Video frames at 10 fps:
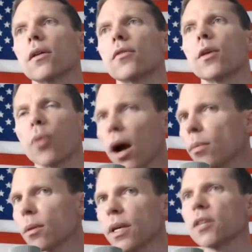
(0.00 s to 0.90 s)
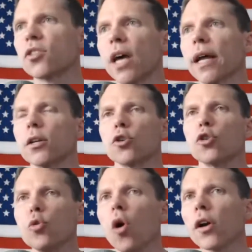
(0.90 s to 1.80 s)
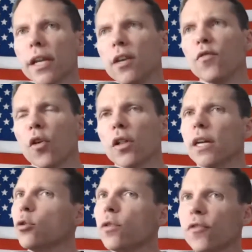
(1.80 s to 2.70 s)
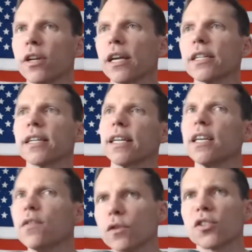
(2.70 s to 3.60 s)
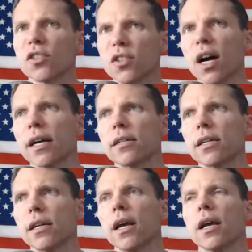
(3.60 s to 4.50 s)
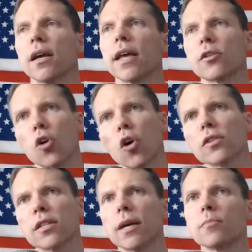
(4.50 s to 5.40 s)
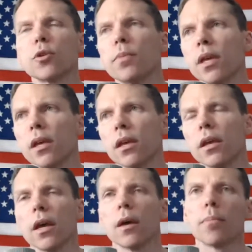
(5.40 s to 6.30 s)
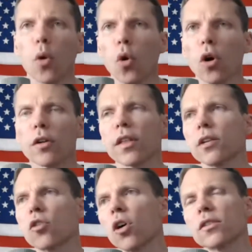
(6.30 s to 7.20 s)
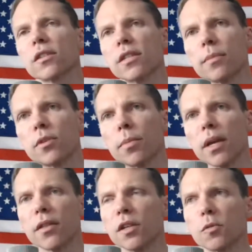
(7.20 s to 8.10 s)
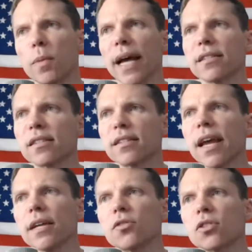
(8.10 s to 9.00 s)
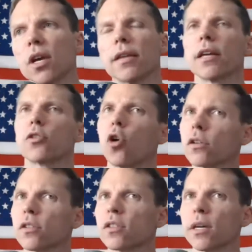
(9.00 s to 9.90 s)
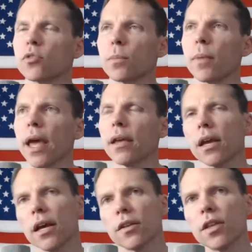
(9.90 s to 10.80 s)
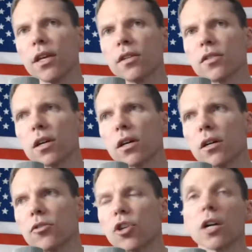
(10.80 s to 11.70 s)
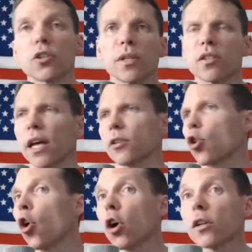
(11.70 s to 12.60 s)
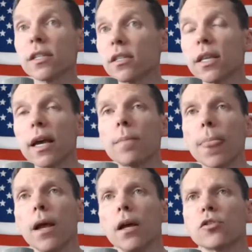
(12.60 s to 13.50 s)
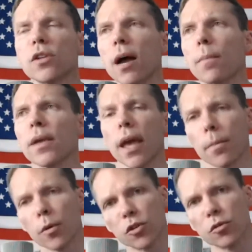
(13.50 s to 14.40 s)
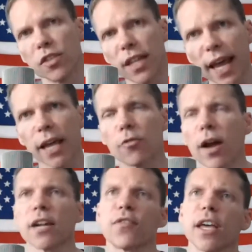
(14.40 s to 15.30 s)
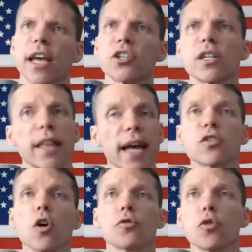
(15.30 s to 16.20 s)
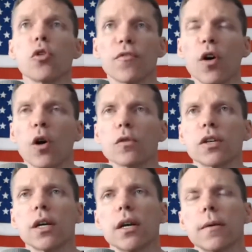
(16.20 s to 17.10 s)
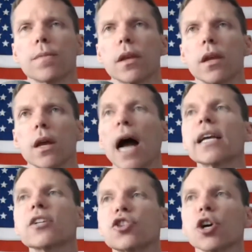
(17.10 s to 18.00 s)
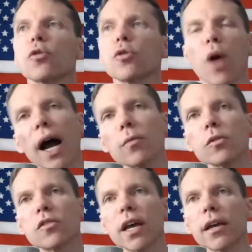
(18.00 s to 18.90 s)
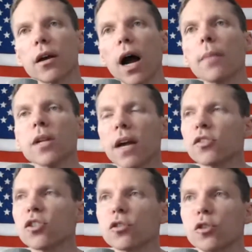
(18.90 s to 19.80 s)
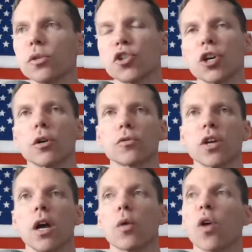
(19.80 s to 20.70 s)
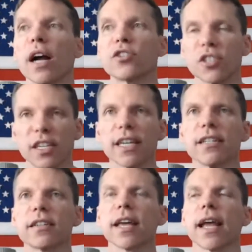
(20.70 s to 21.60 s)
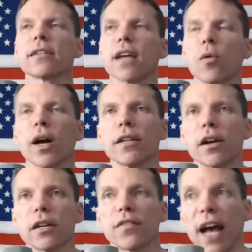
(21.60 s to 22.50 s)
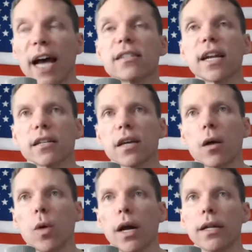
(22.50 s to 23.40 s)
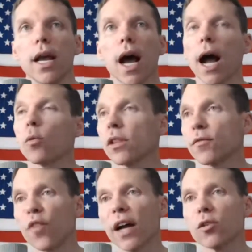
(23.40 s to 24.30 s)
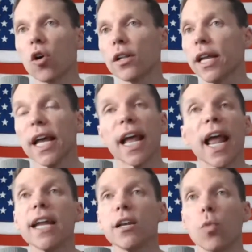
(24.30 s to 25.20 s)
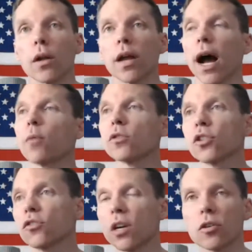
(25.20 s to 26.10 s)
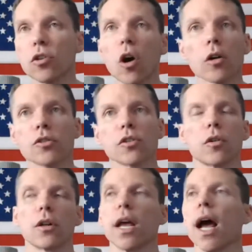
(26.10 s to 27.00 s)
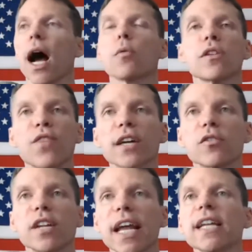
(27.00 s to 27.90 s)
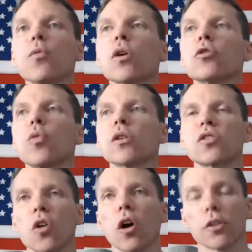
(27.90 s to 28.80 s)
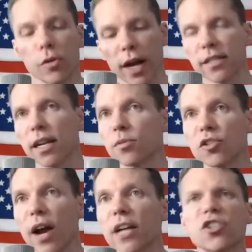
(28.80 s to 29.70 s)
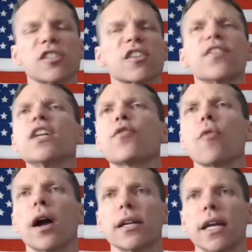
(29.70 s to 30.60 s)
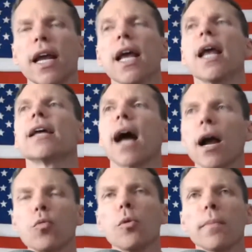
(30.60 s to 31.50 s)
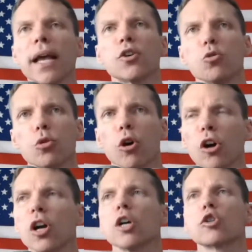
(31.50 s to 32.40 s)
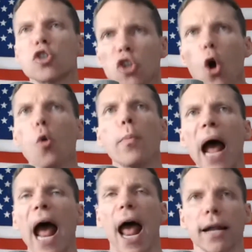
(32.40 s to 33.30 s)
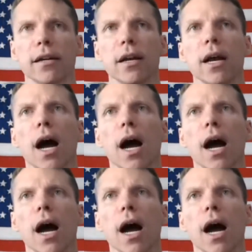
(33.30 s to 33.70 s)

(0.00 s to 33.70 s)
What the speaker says: The problem is that you are evil and you've created an evil society that causes them to be poor, that causes them to be in these bad states, that causes them to make these judgments, that causes them to not be able to delay gratification. That's all your fault. I can show you, I'm going to have to start doing shows where I just get into the anti-white narrative as an anti-white. I will invite on anyone. I will turn Tucker Carlson on. I will invite on anyone who wants to argue as an abstractionist of any variety, and I will make you look so bad.